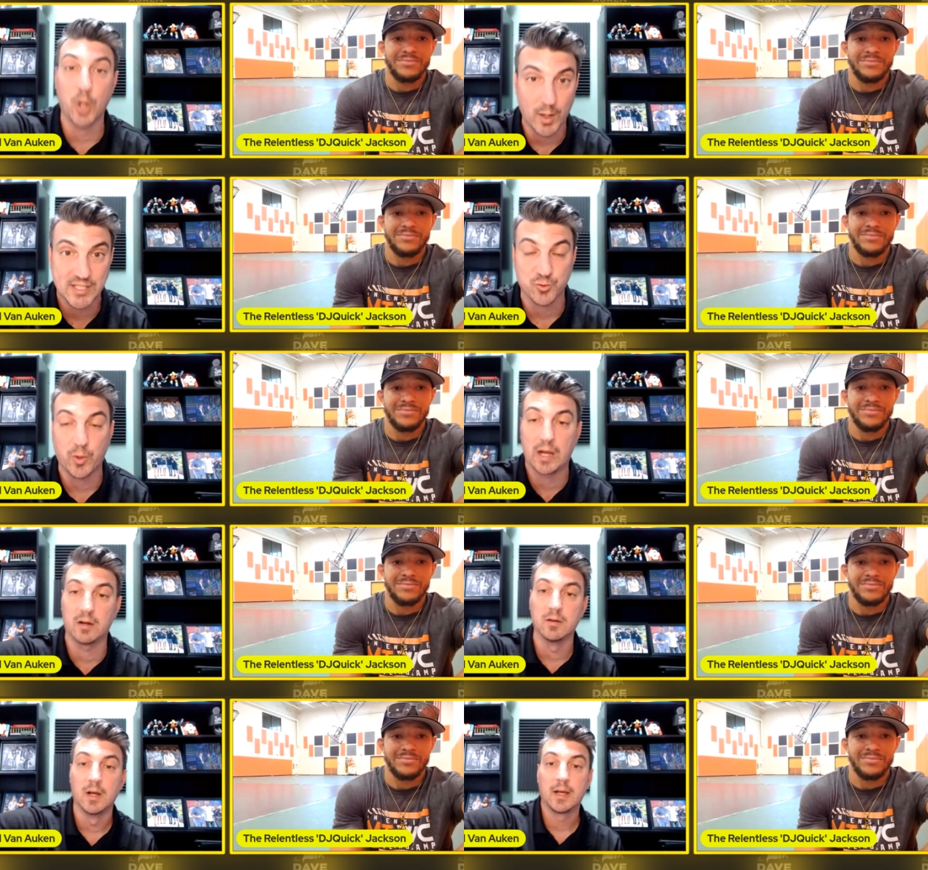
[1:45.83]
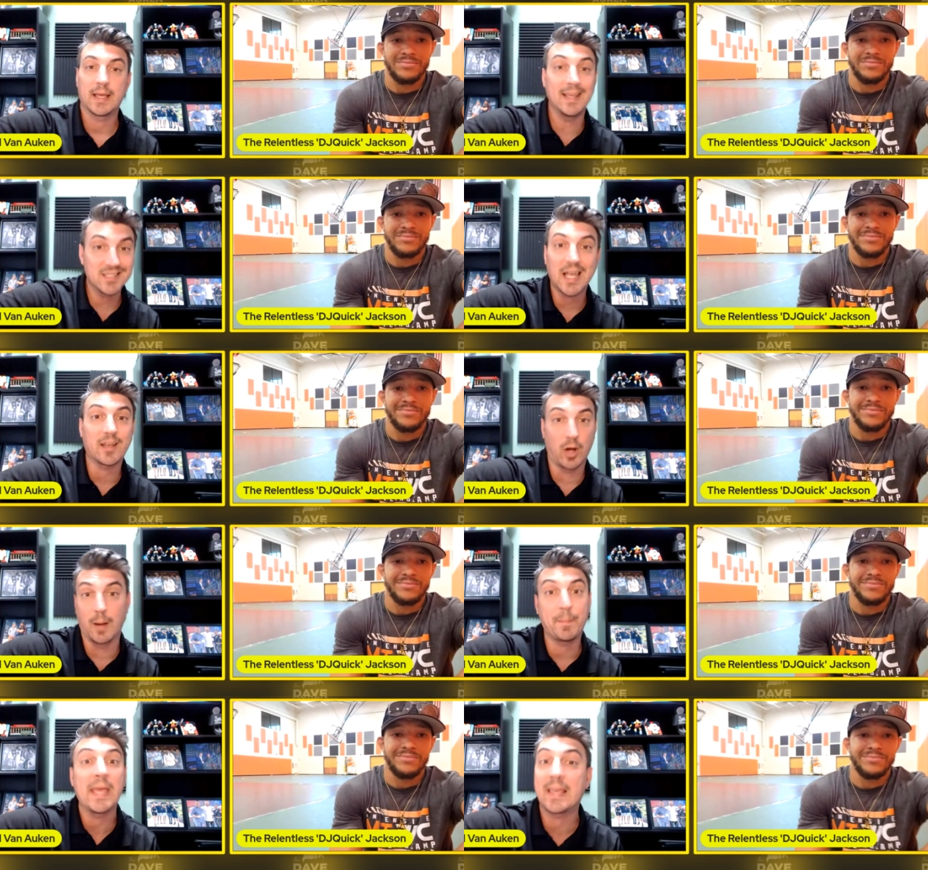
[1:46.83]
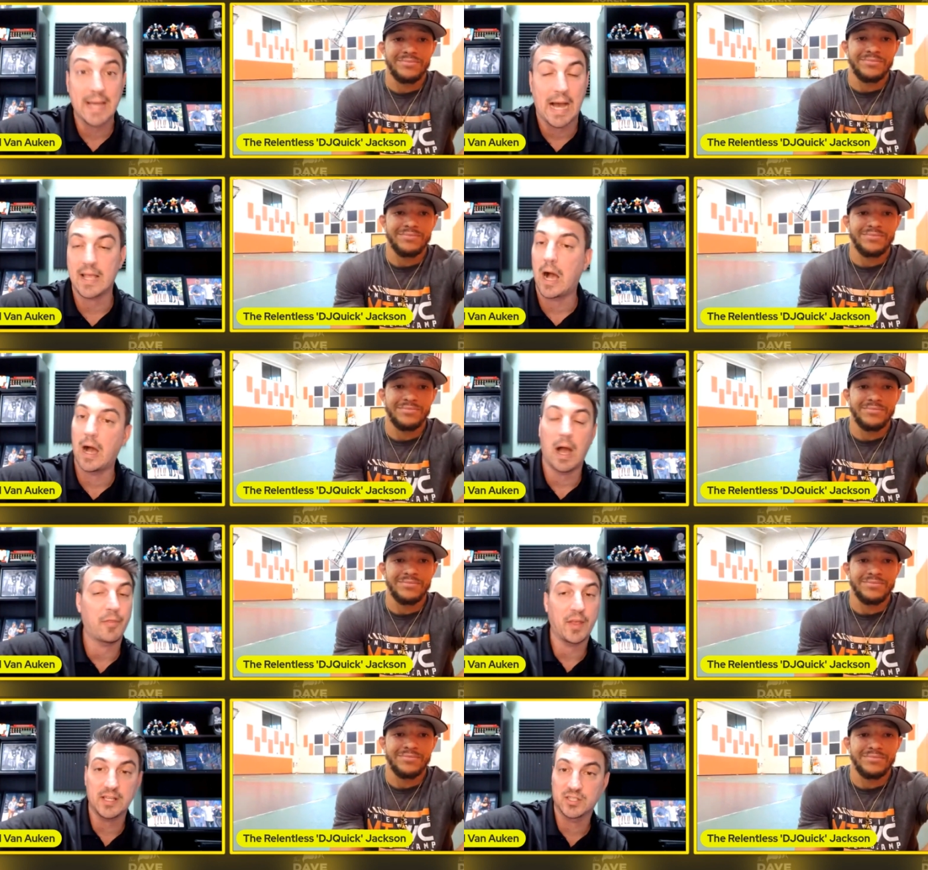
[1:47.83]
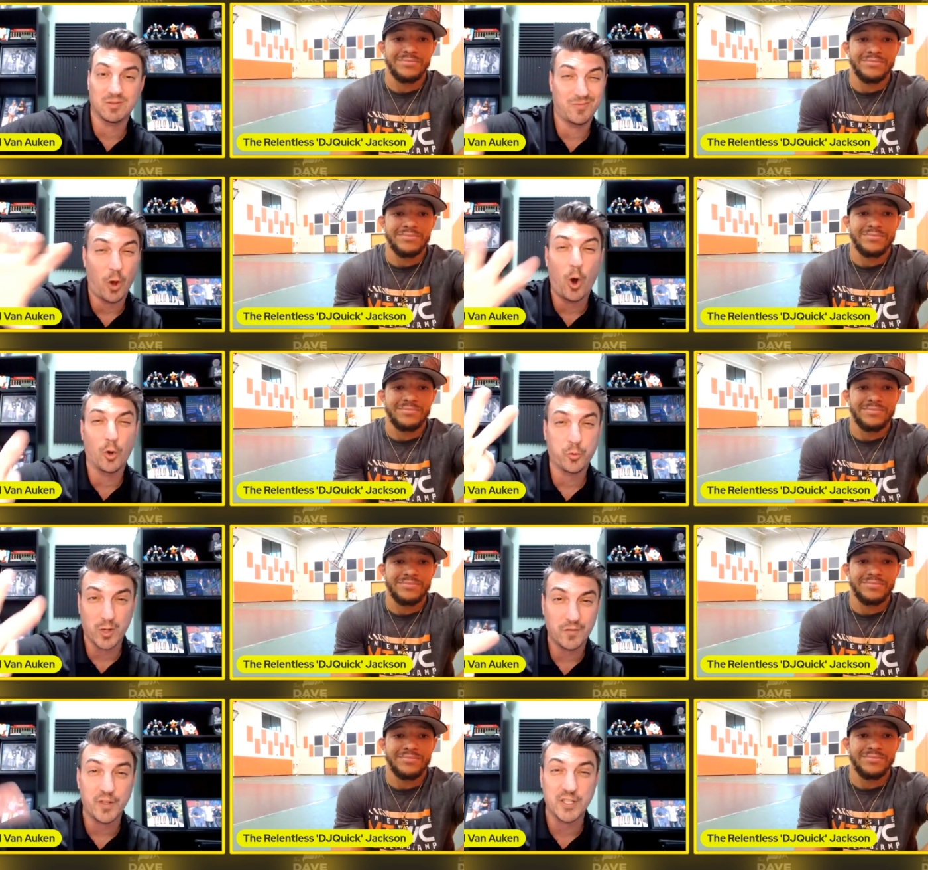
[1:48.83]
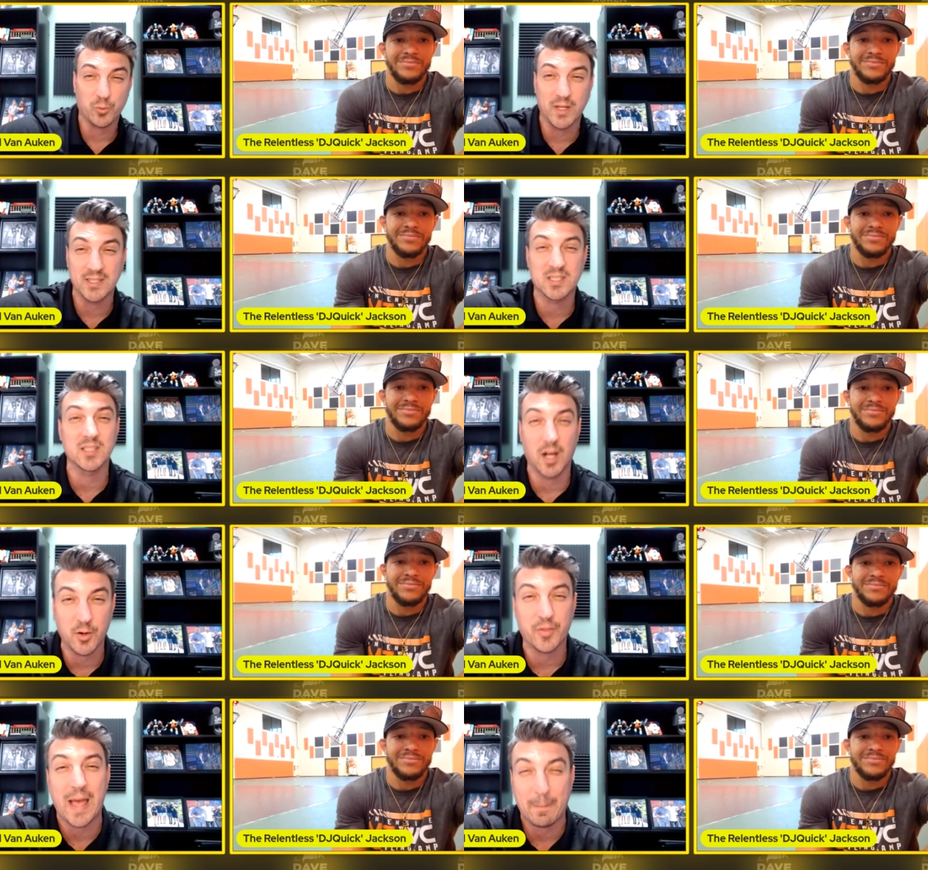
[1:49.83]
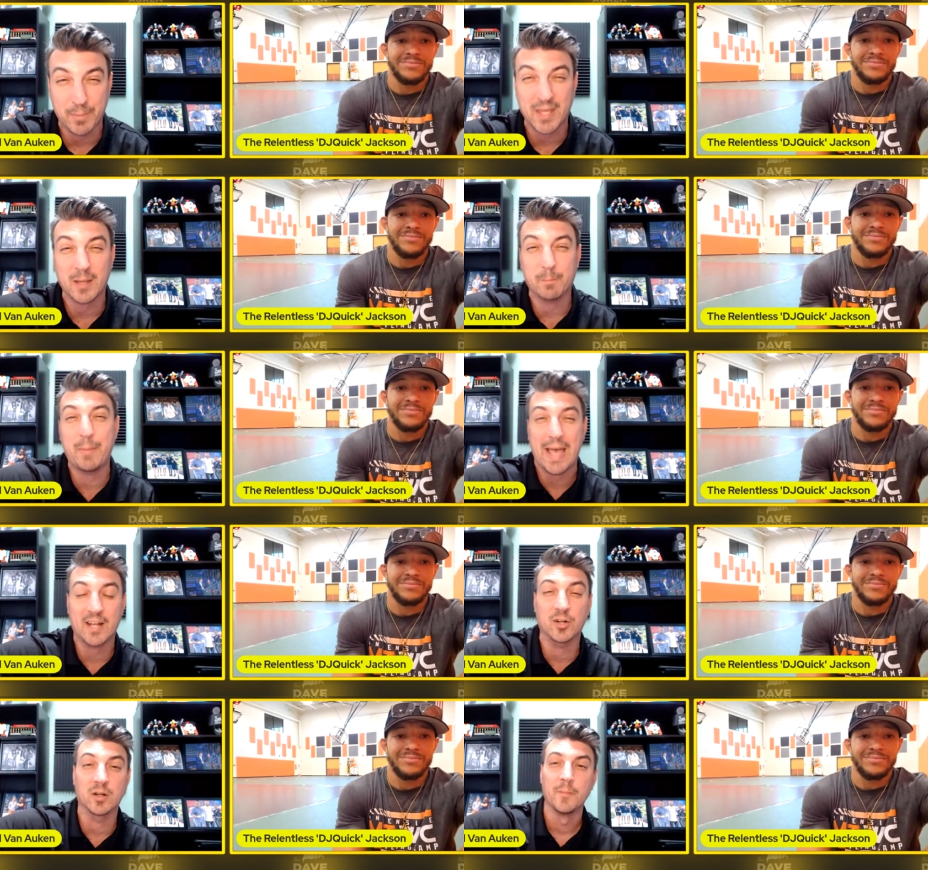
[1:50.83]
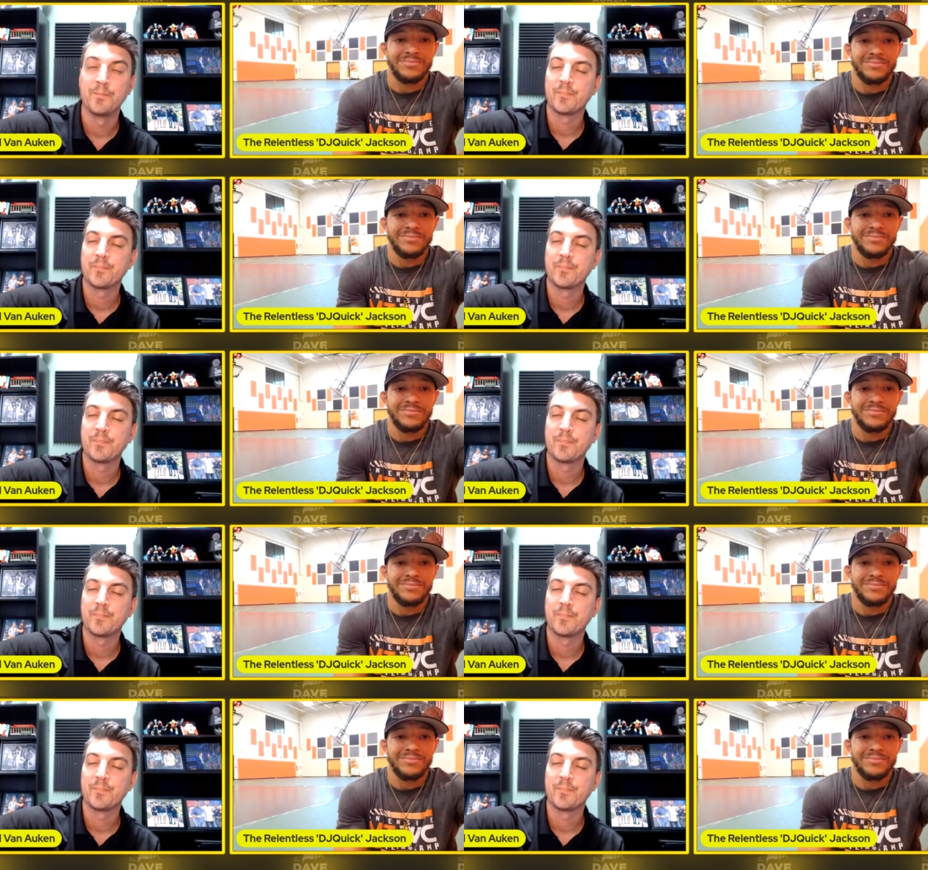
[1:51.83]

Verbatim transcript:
Speaker 1: and oh as well. He's like a Peak guy. Uh, I think he's all three of his wins is under that Peak banner.